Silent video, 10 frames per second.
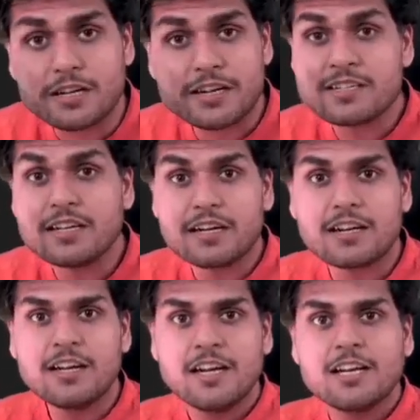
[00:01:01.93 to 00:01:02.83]
isn't it?
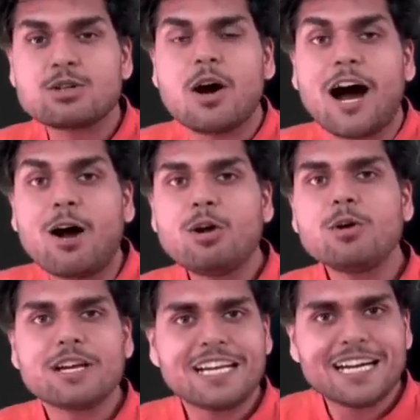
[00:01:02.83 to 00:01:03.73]
So how do you
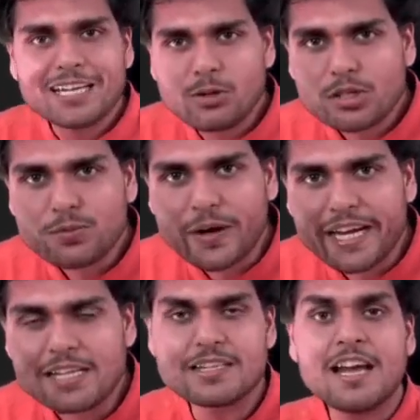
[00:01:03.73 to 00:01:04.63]
create those
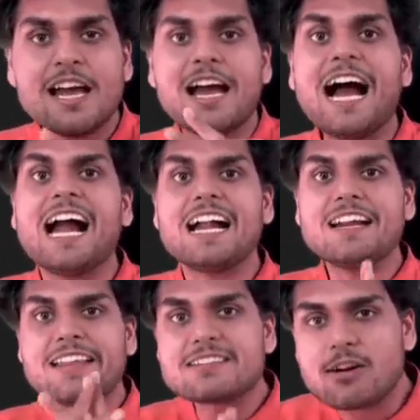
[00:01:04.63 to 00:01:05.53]
files?
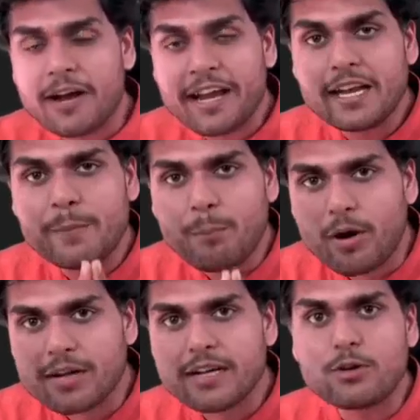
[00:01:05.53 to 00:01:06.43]
And there's an
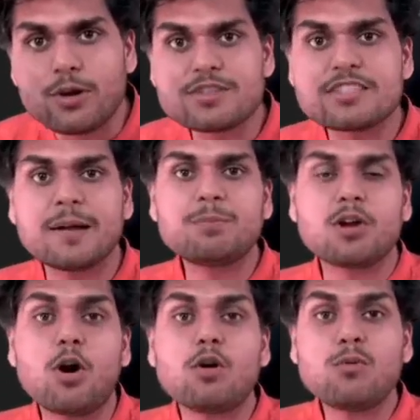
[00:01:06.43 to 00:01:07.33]
important concept
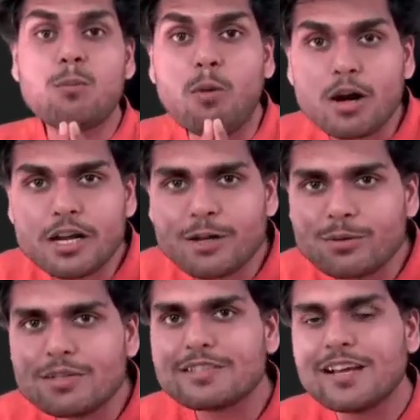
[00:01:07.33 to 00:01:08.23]
of
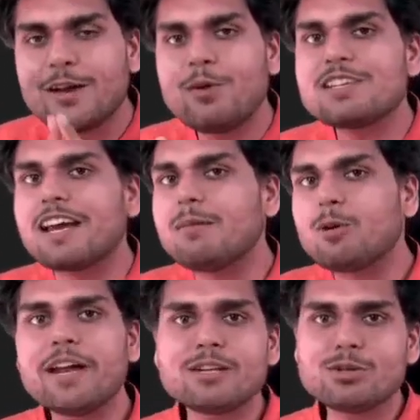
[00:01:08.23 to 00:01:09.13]
modules, which I am
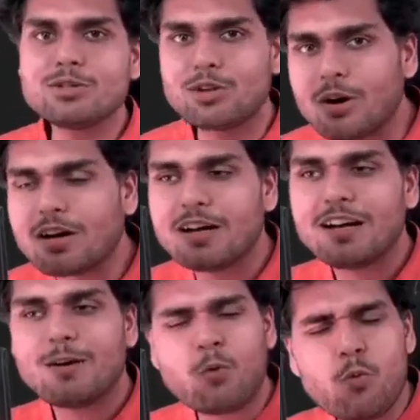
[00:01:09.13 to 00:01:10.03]
going to talk
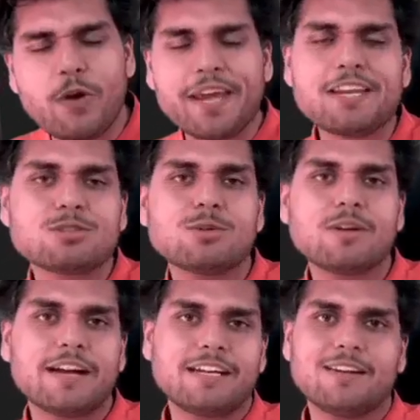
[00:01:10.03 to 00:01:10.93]
very soon
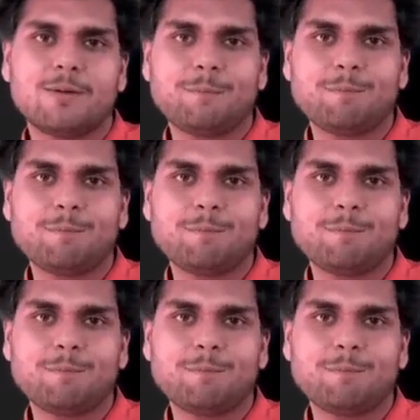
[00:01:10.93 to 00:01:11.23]
right now.